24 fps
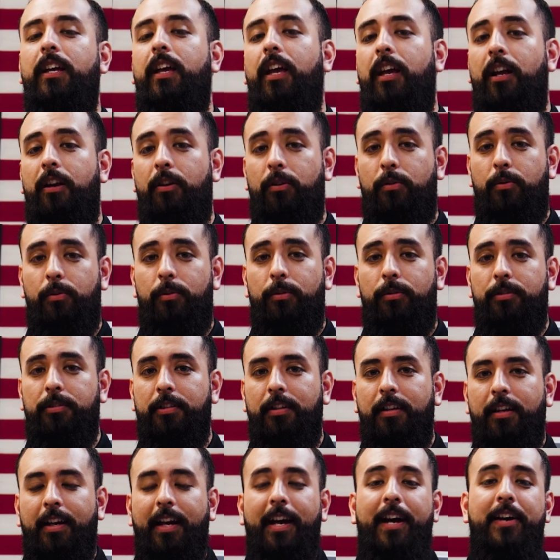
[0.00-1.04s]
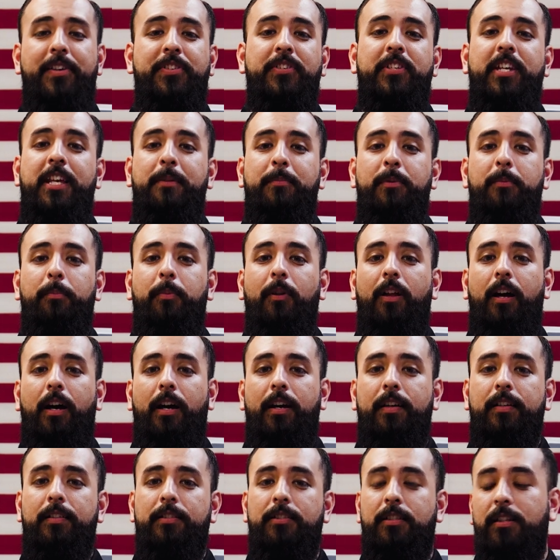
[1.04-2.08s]
air-cooled. As the name
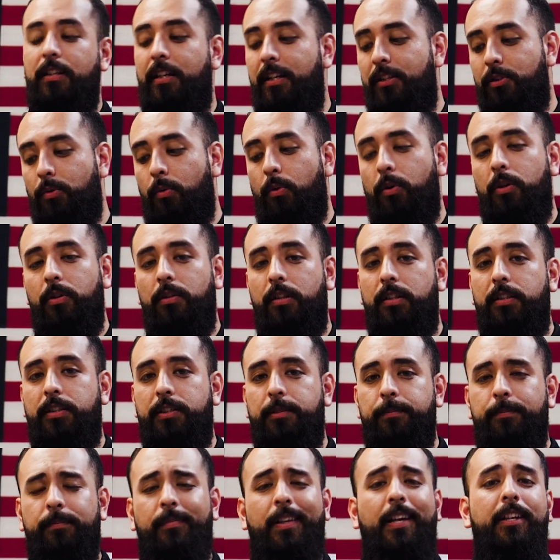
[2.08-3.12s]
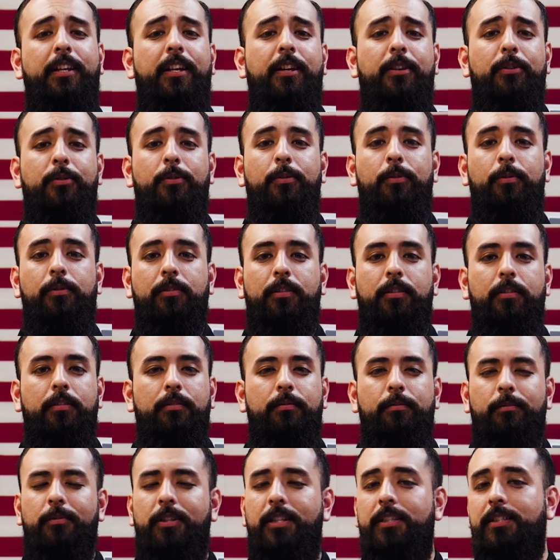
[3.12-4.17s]
implies, it's oilless and air-cooled.
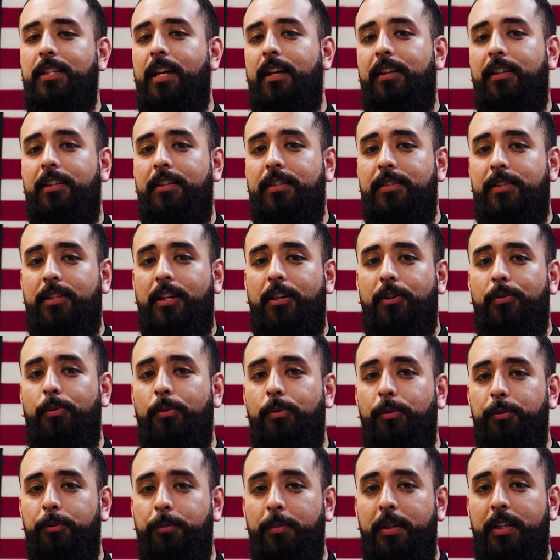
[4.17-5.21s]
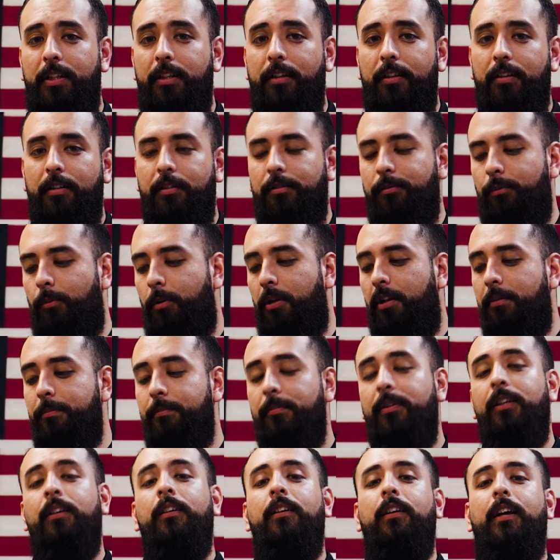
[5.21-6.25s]
What exactly does air-cooled mean?
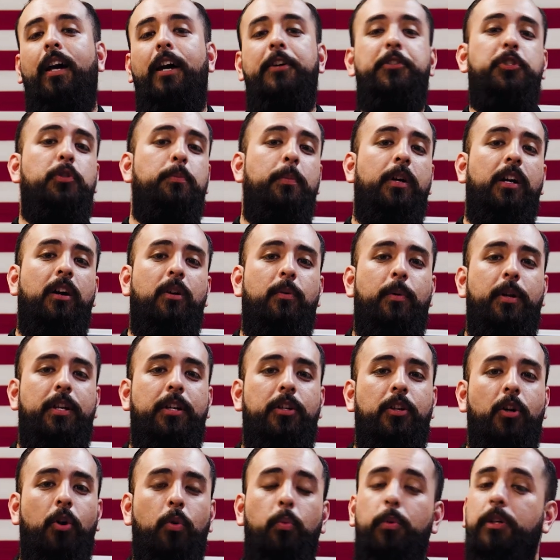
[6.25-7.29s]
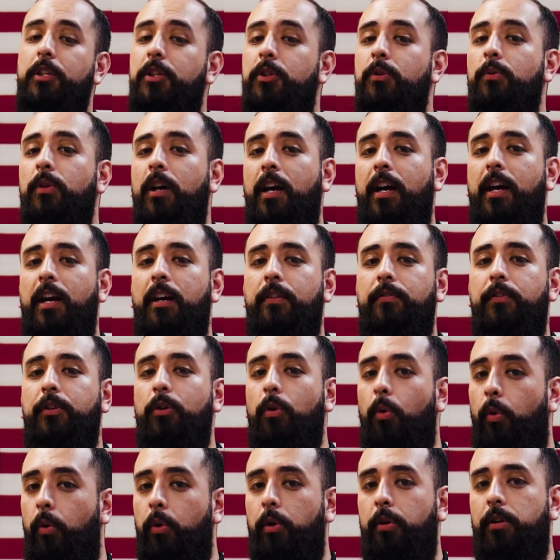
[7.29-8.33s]
Well, as you may already know, we do have an
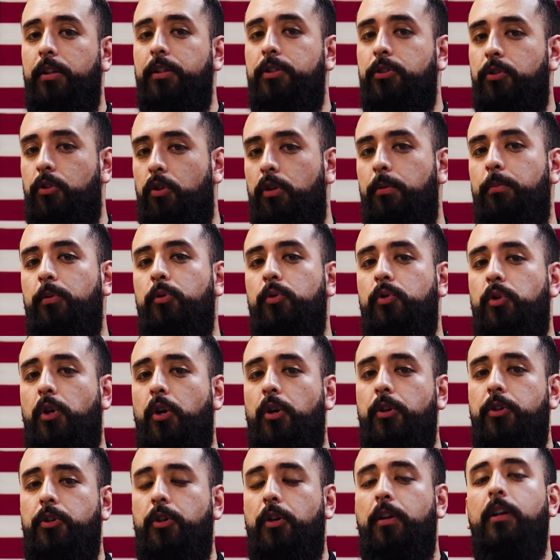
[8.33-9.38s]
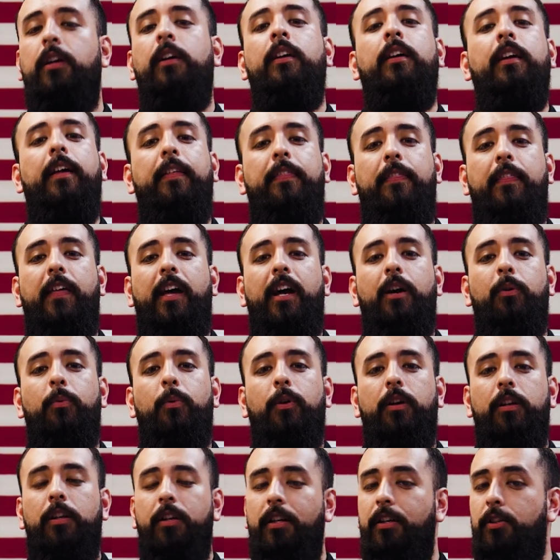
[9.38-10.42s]
oilless turbocharger, and that
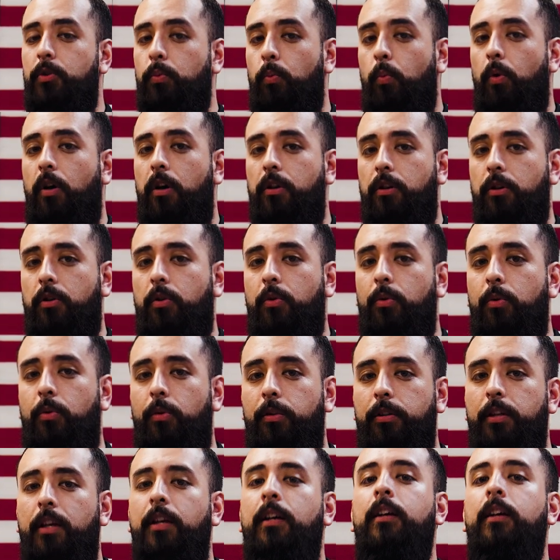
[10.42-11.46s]
one is water-cooled.